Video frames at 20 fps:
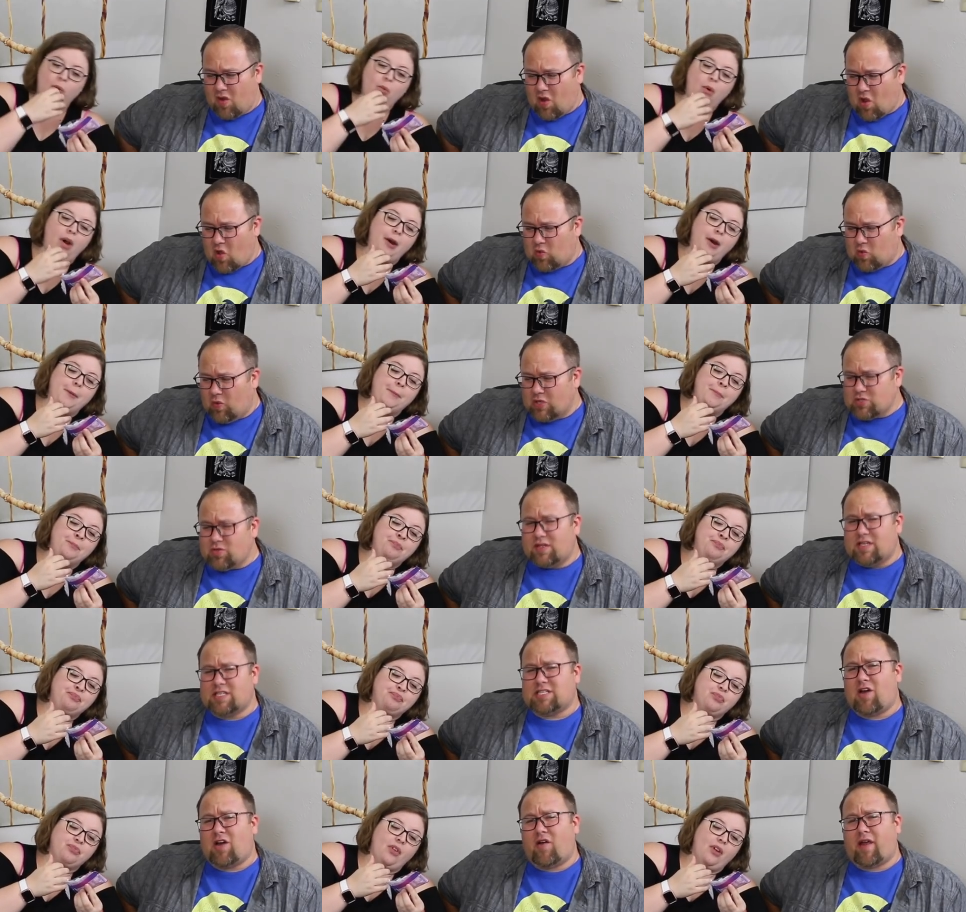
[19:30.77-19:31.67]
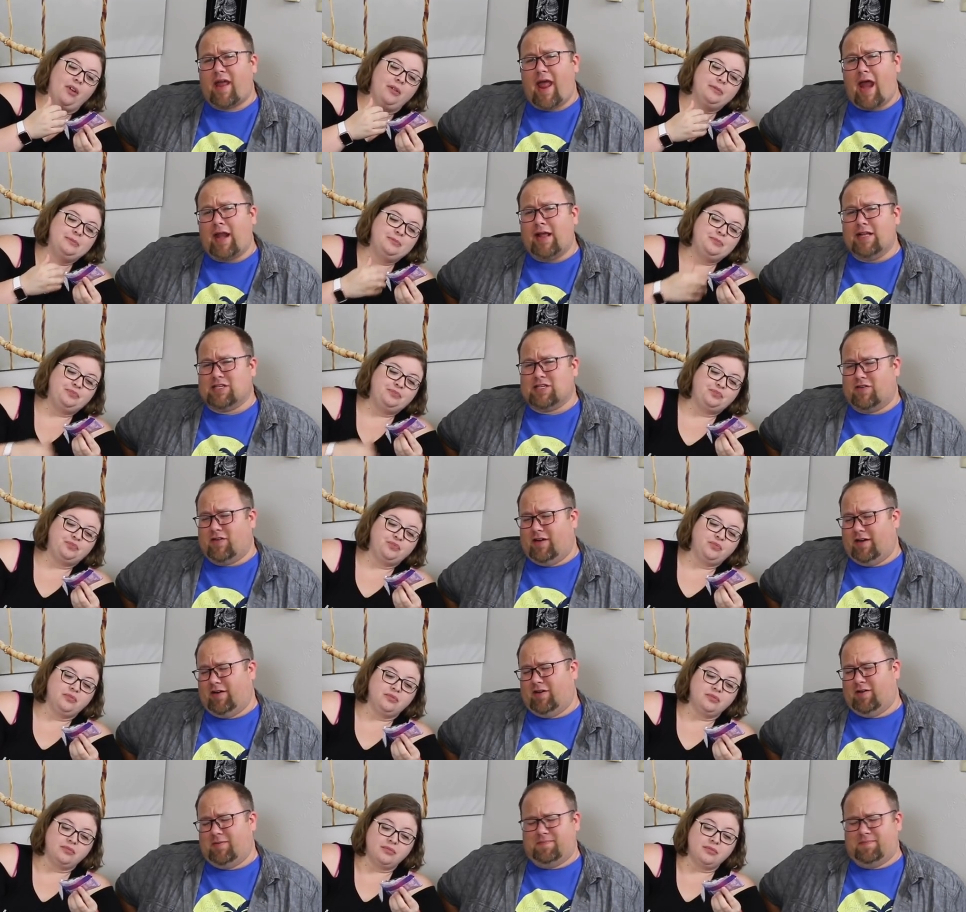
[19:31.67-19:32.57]
Speaker 1: Well. What's with the sour candies over
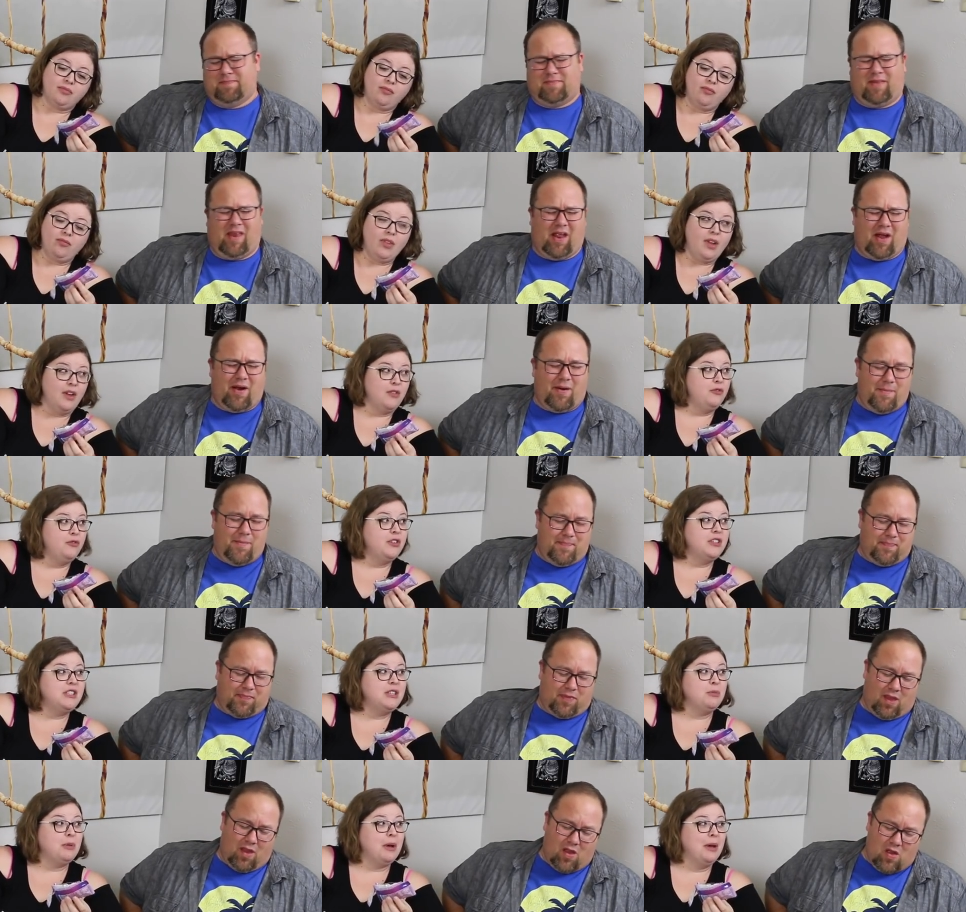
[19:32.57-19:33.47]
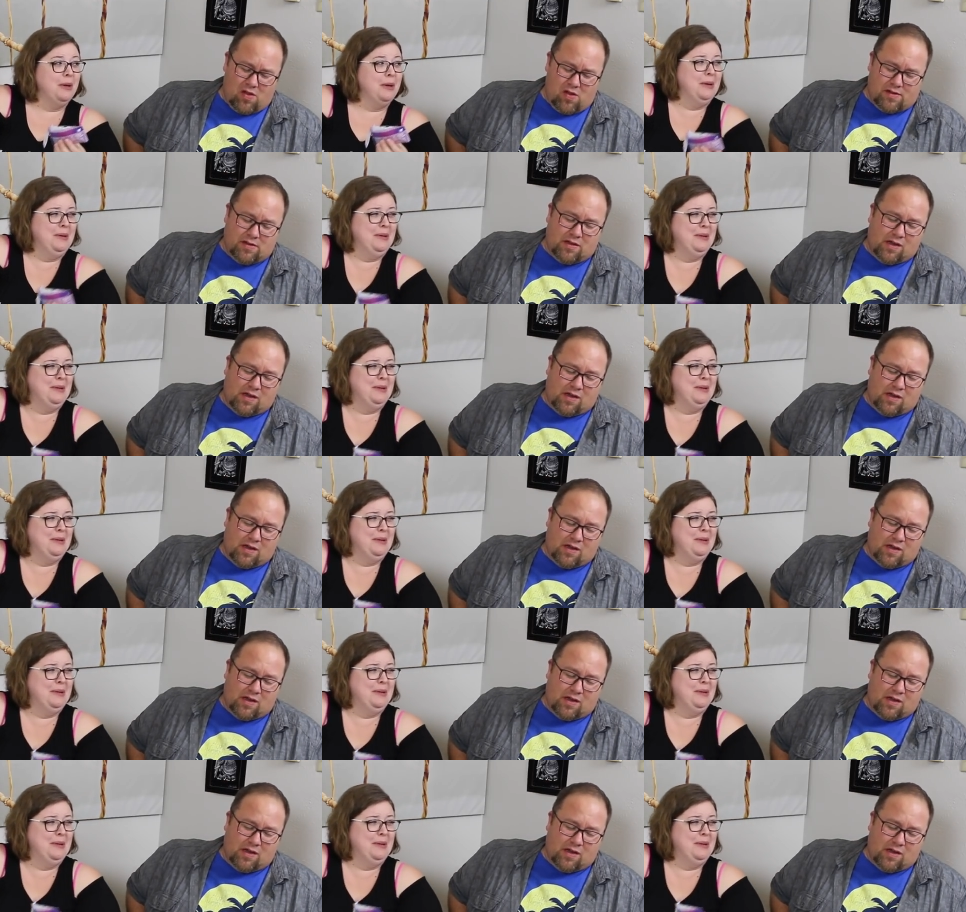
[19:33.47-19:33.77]
here? Fizzy Riff.